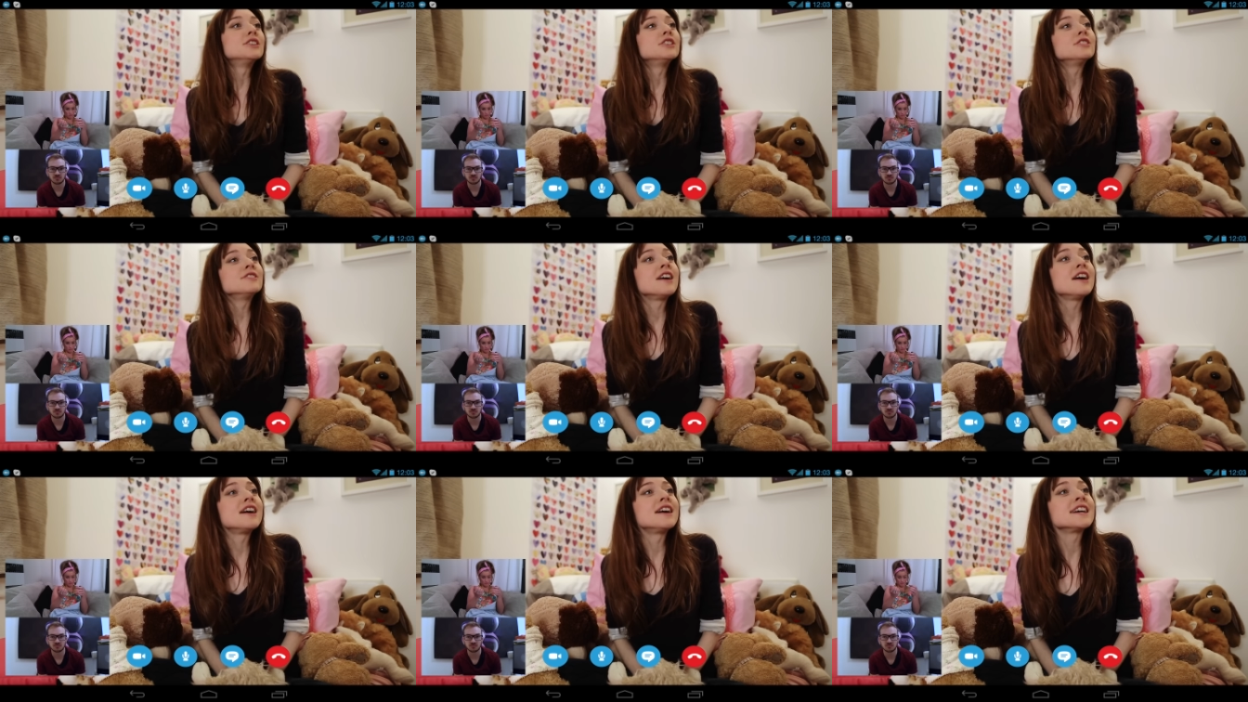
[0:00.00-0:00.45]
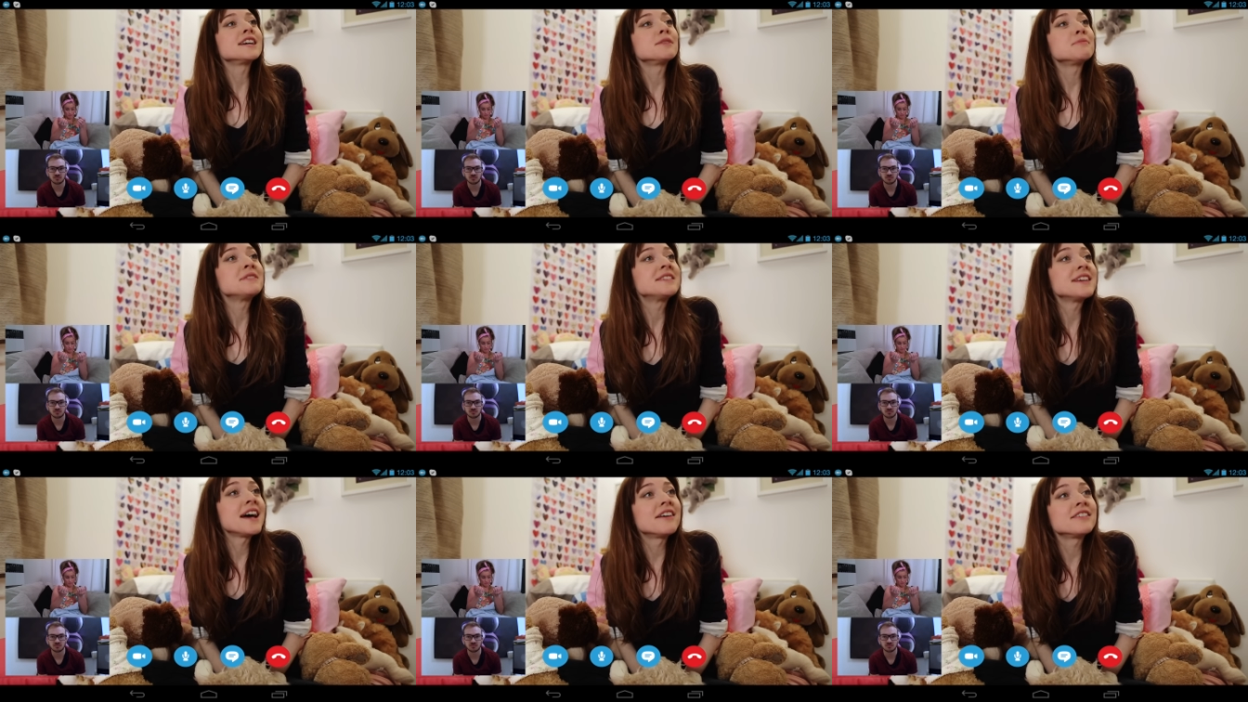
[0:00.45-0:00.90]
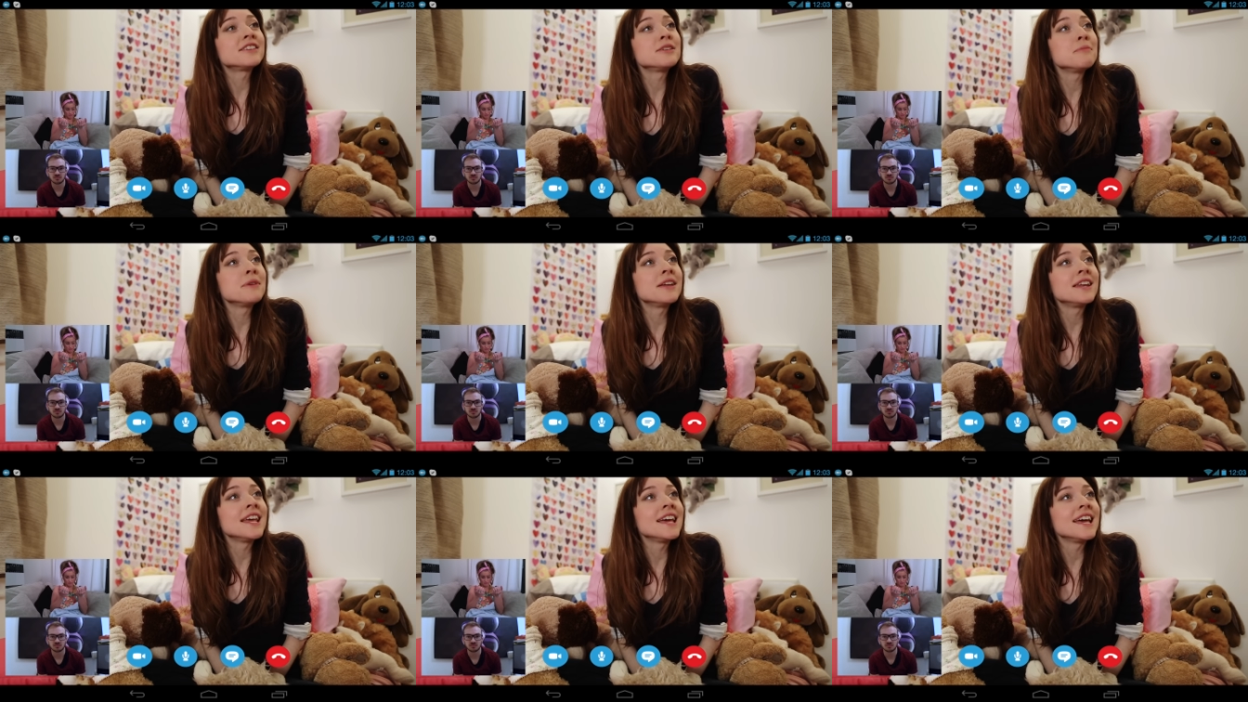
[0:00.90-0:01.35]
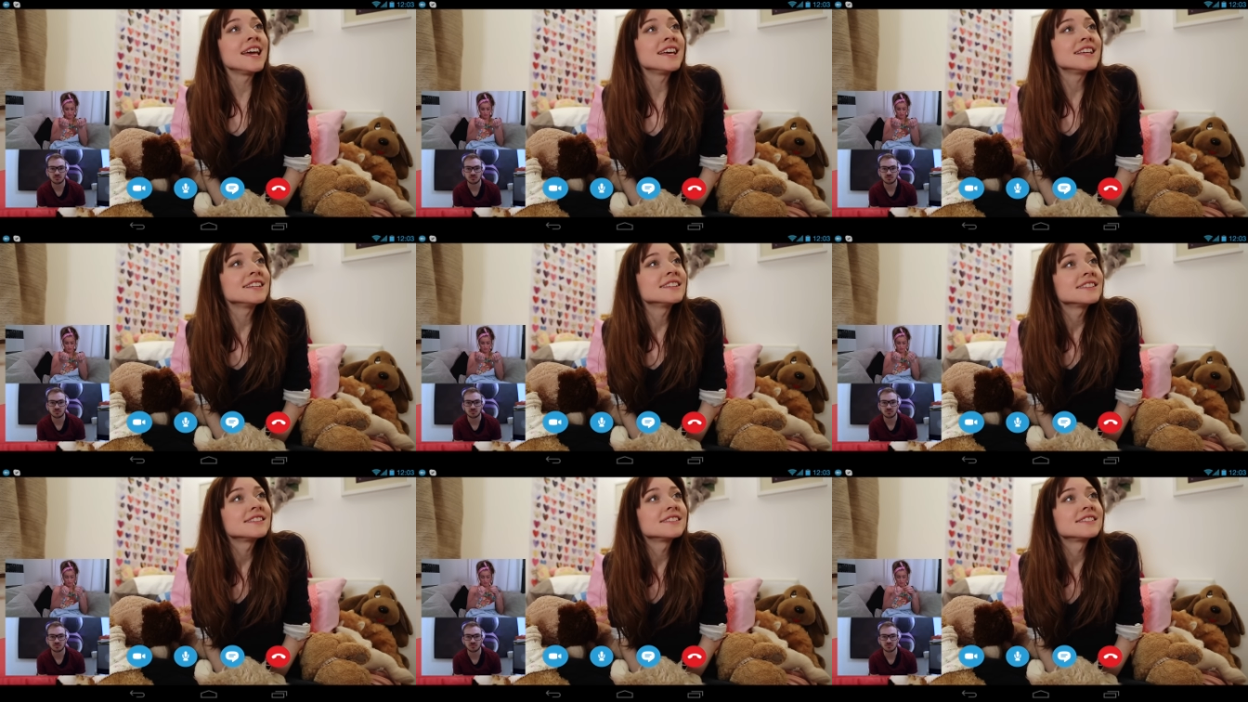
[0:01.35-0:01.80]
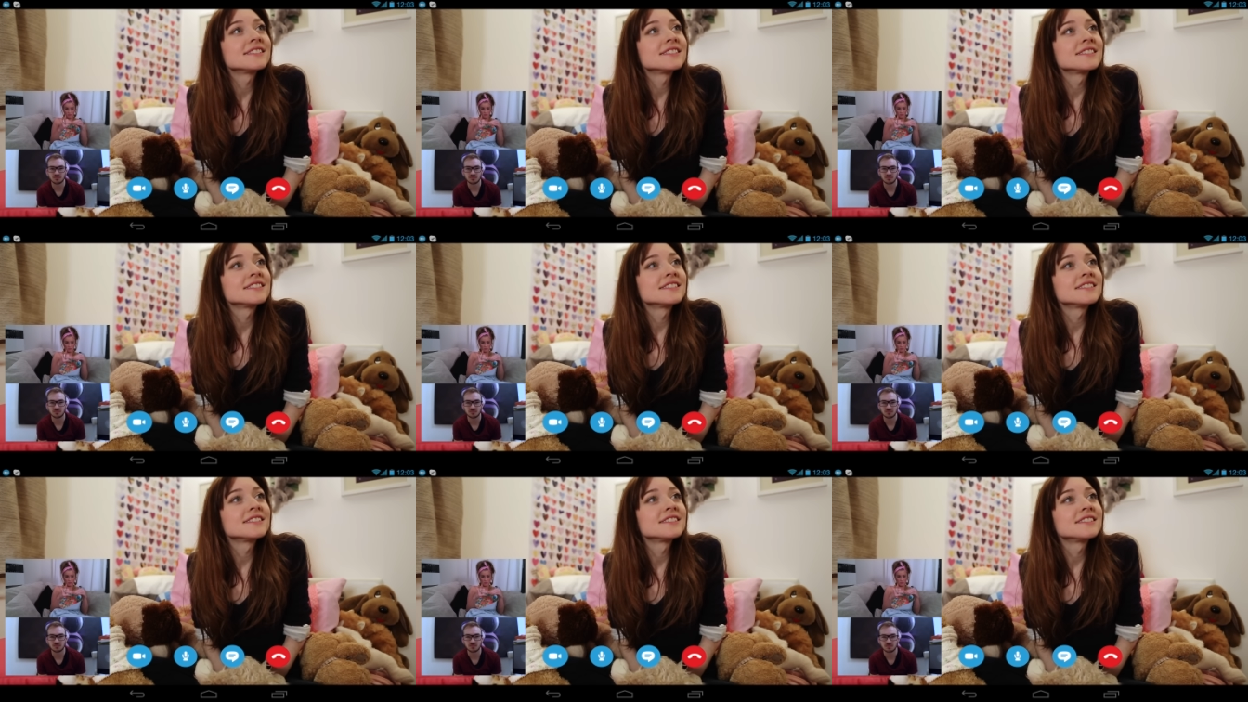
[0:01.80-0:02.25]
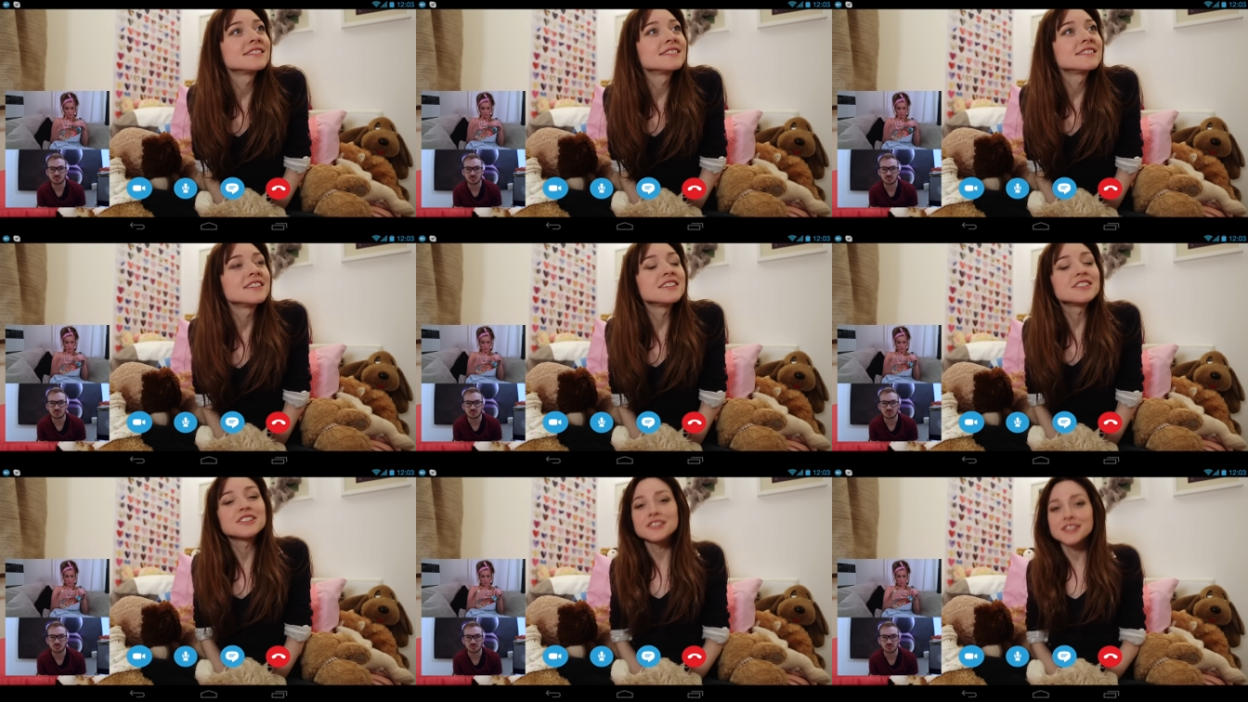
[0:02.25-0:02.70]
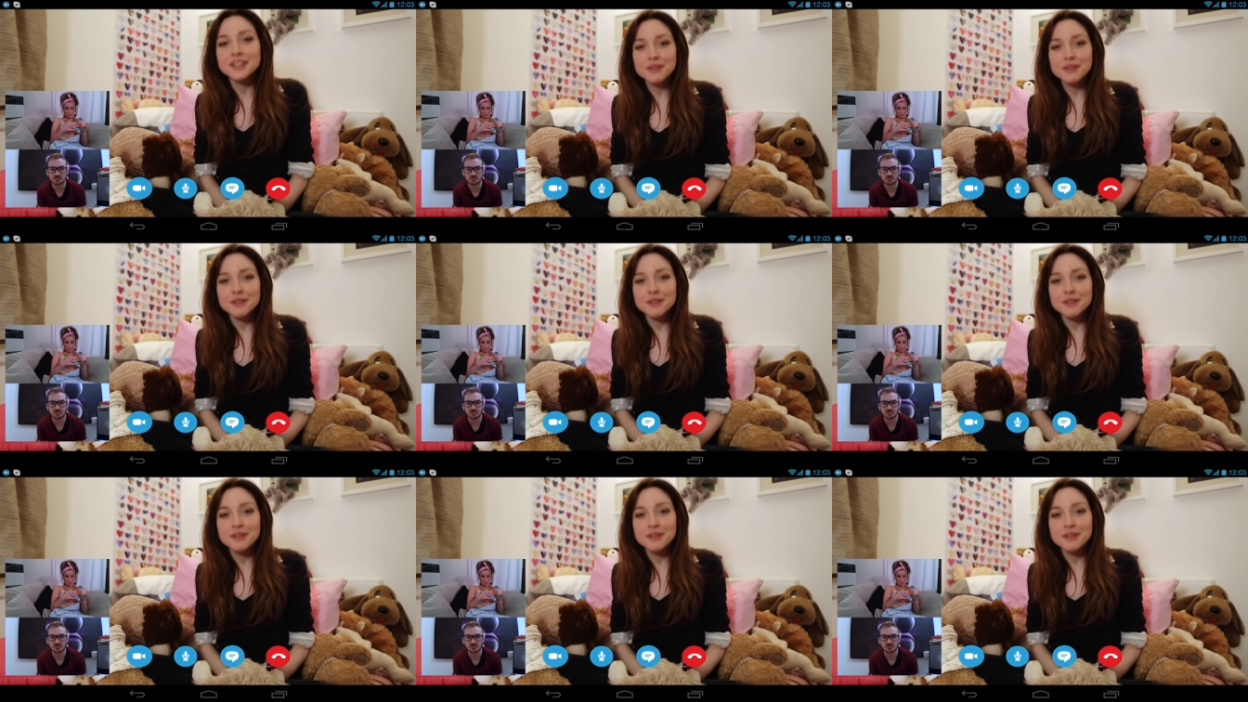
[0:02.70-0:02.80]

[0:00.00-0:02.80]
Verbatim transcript: All right, I'll be down in a minute. Do you